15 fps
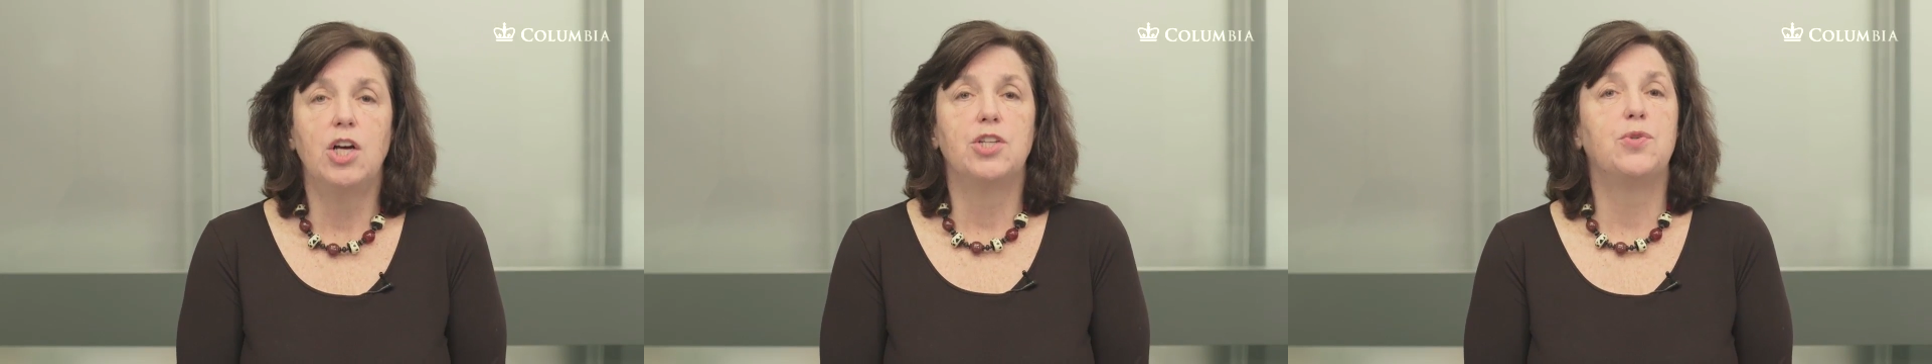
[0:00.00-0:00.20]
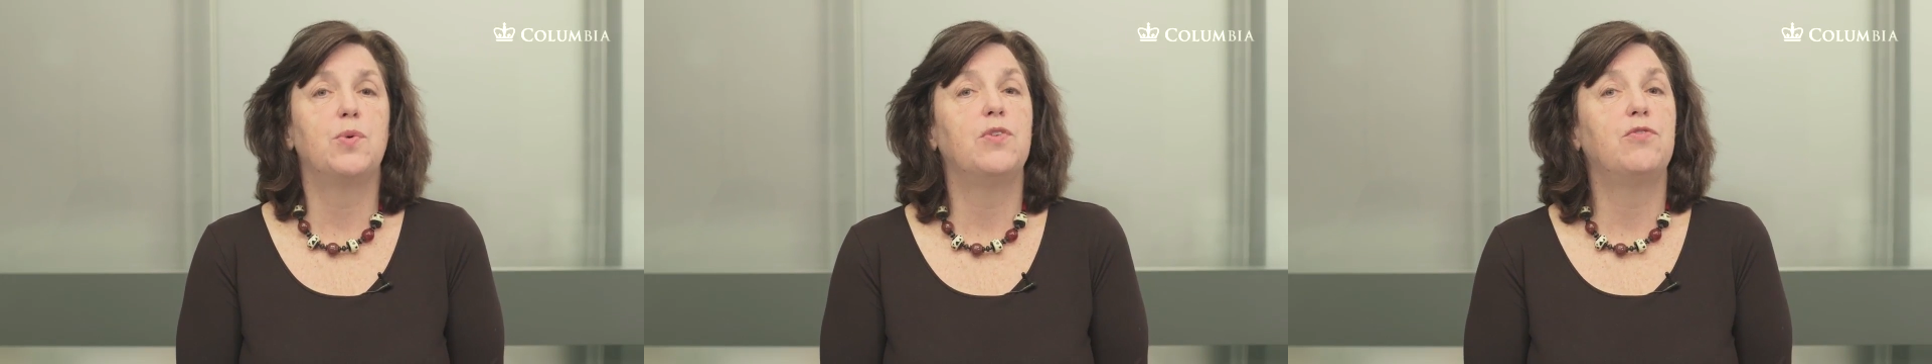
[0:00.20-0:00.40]

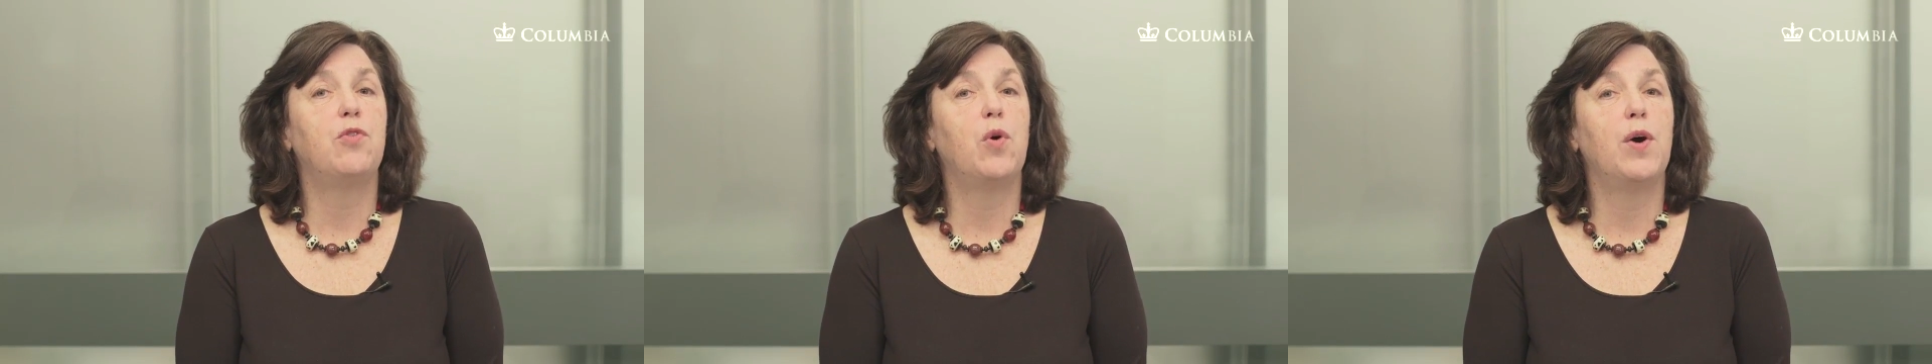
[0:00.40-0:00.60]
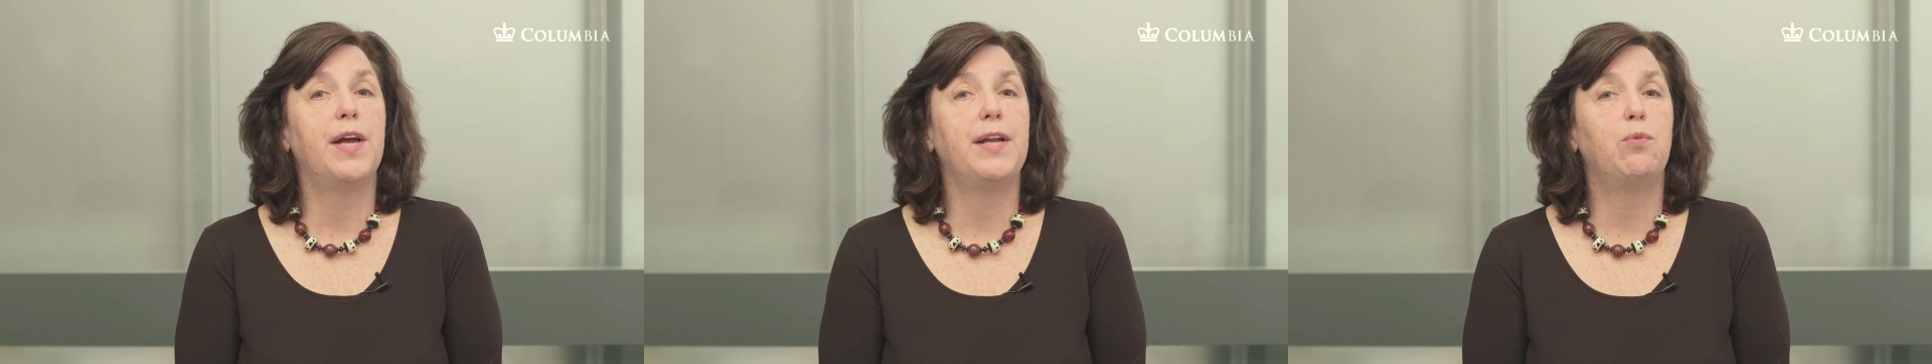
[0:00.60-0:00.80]
To
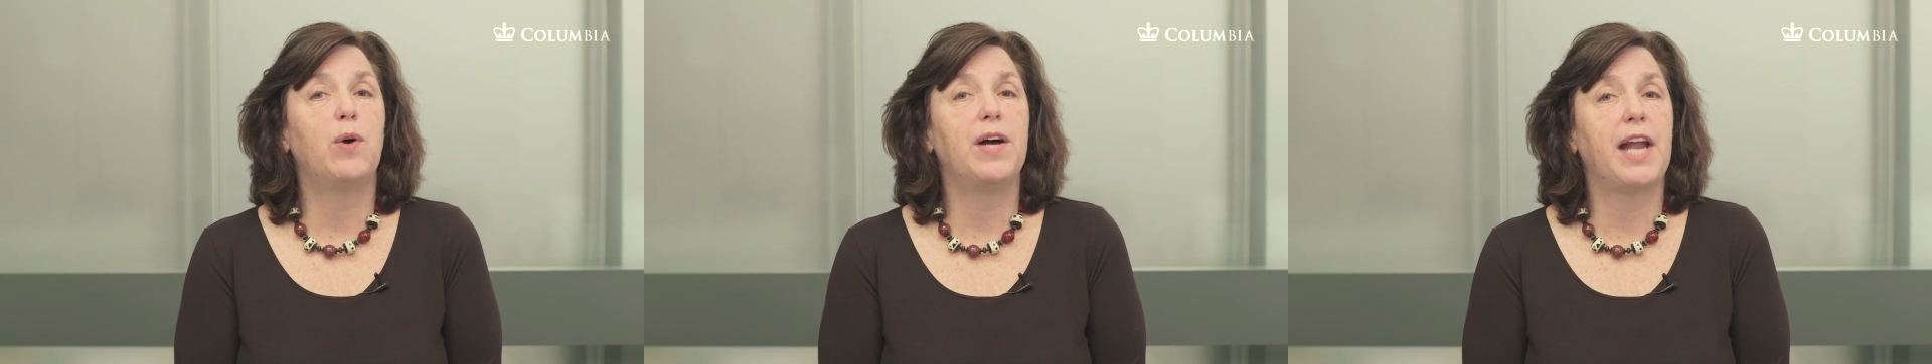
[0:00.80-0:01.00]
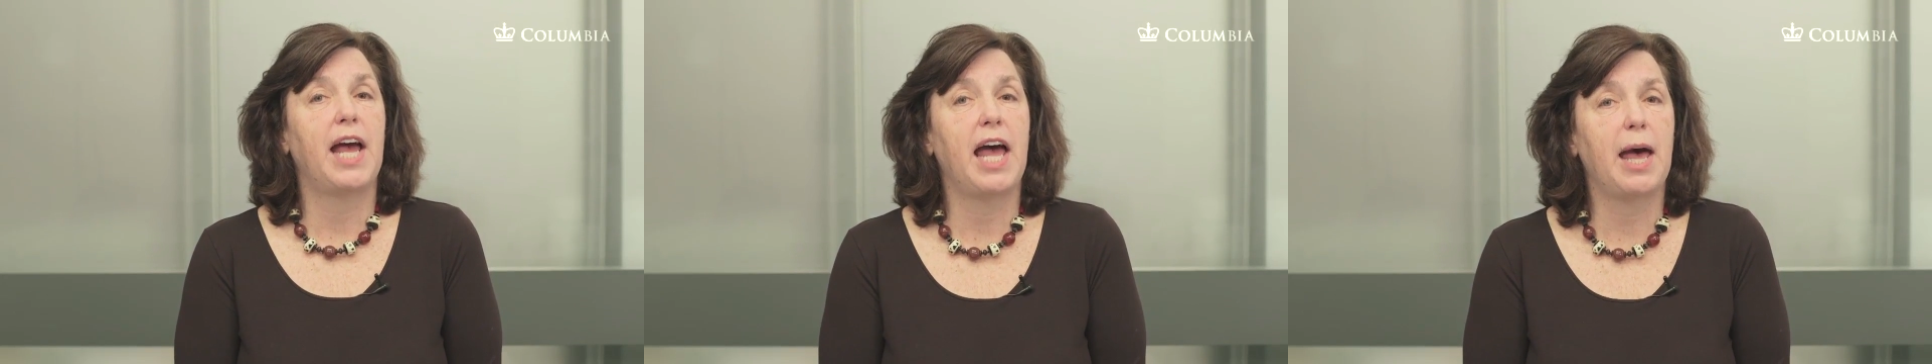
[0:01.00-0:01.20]
avoid
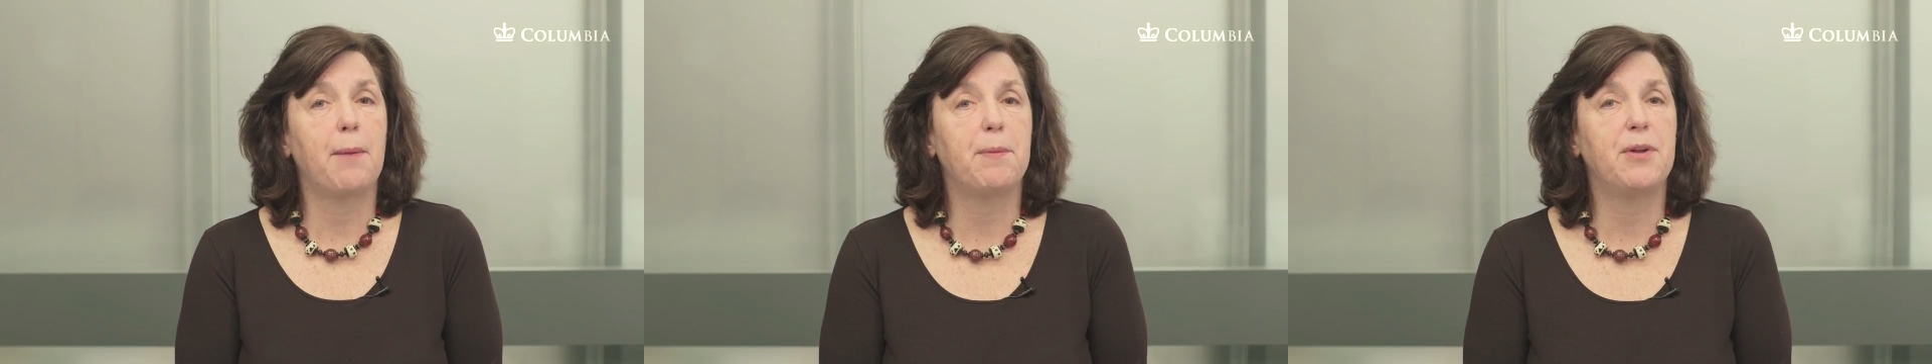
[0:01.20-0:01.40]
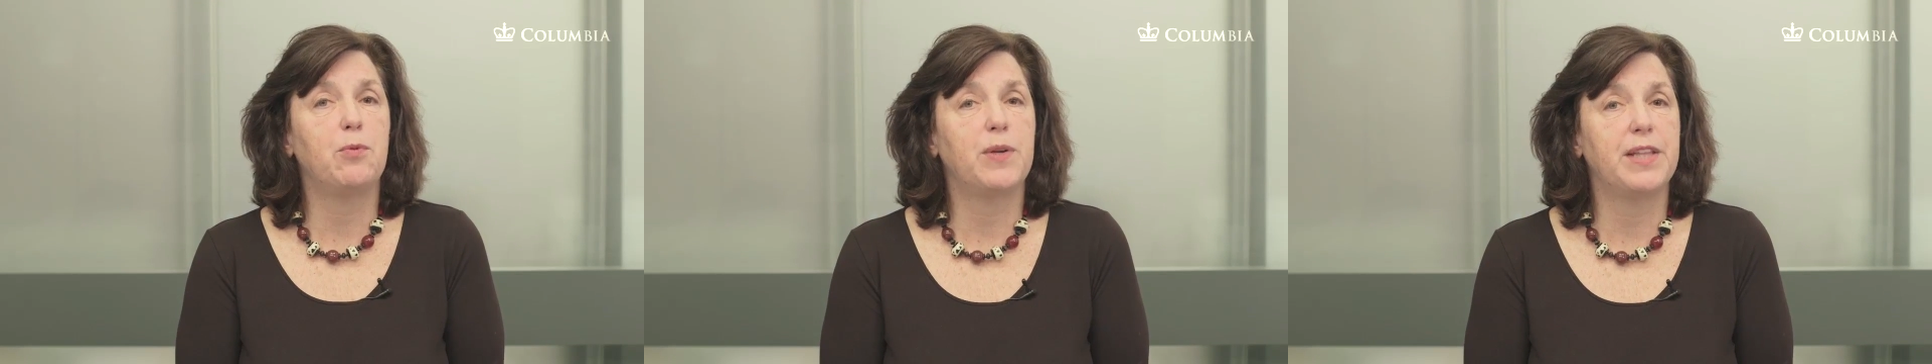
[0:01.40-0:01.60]
what
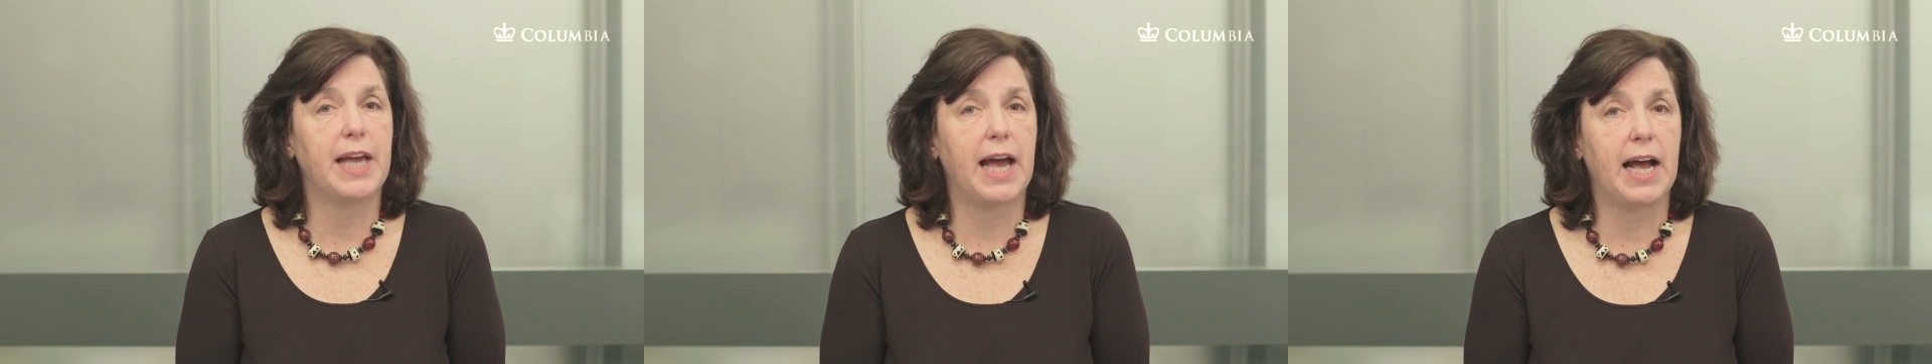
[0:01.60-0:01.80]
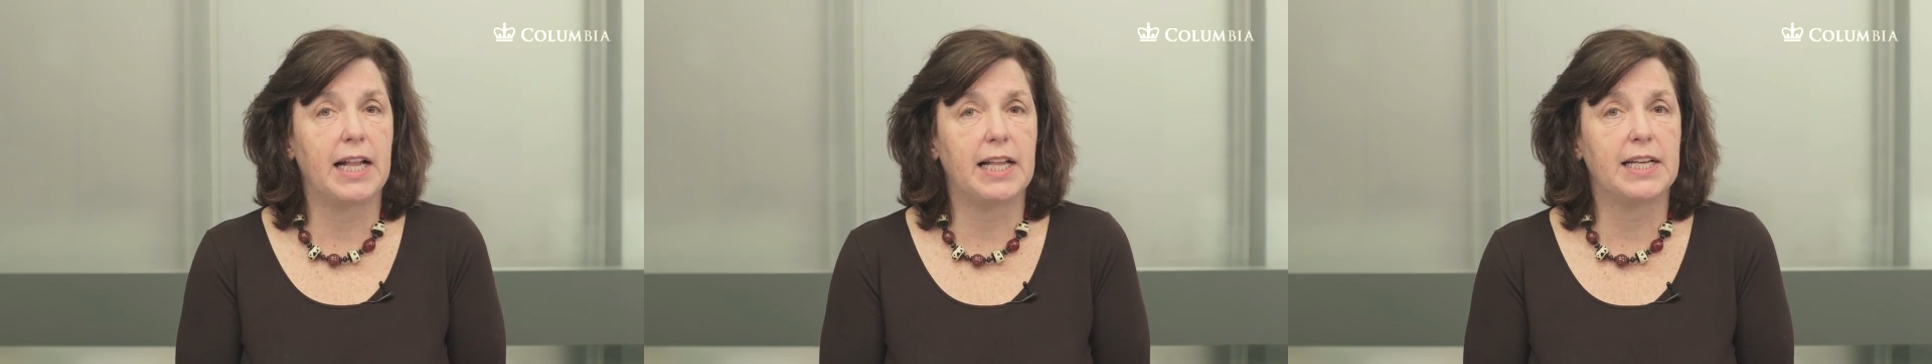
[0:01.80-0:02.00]
happened with
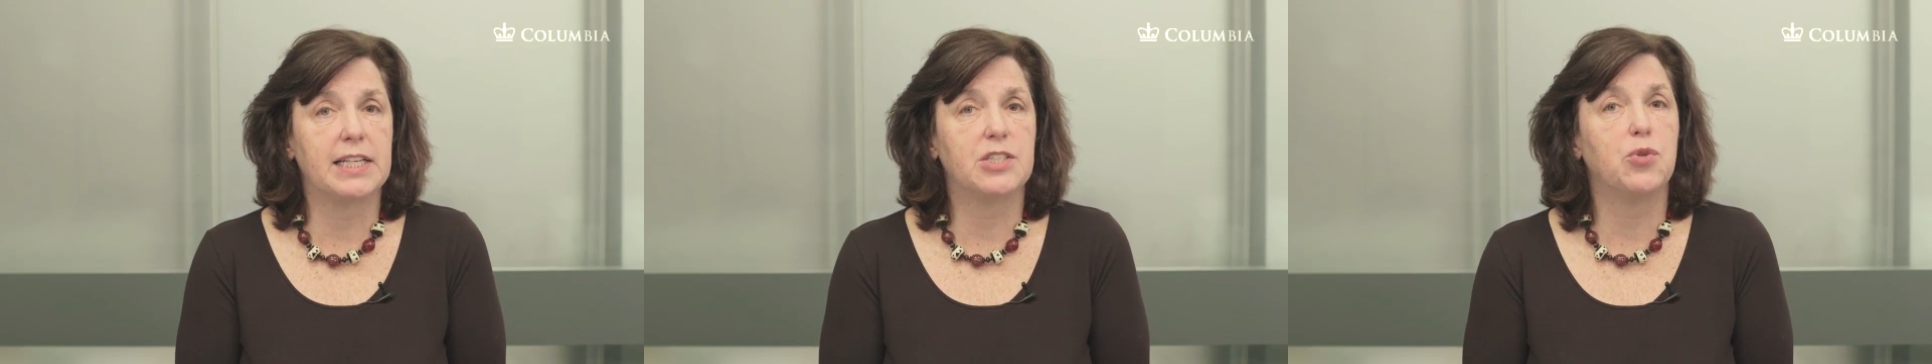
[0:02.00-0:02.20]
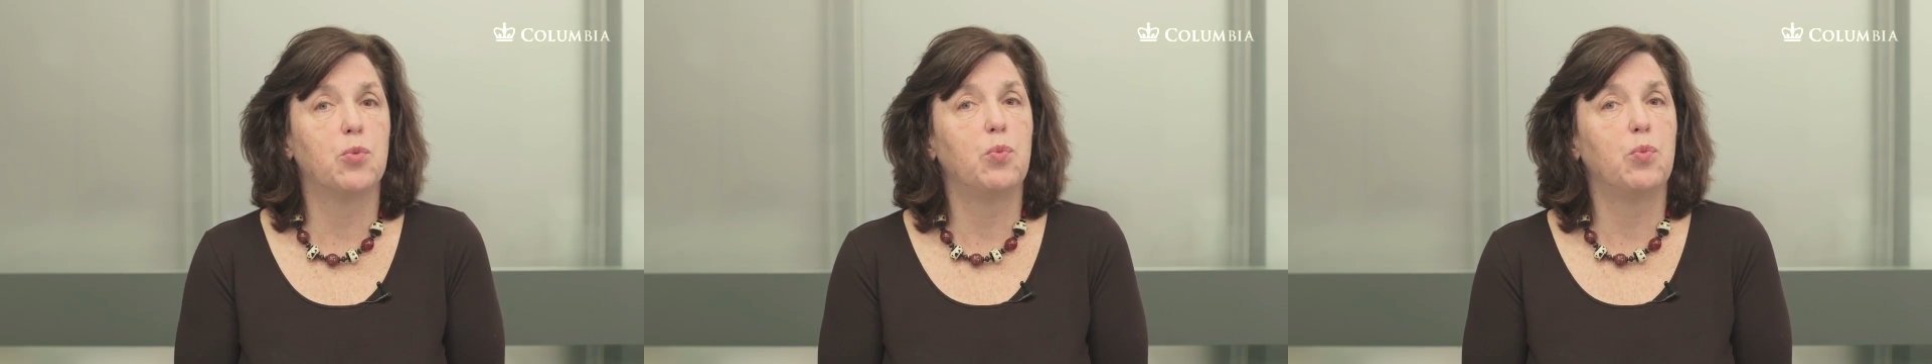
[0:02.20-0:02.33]
Alex,